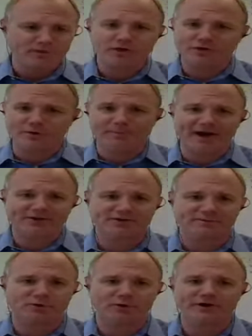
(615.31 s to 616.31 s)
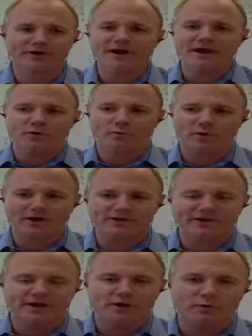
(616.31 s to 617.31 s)
your past employer
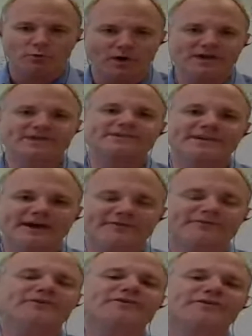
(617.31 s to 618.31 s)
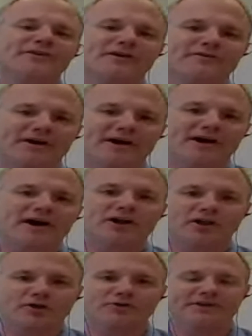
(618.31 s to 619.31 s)
was what is the definition of a, a
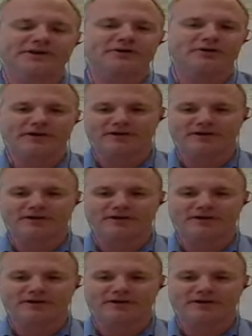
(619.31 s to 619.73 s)
closed deal?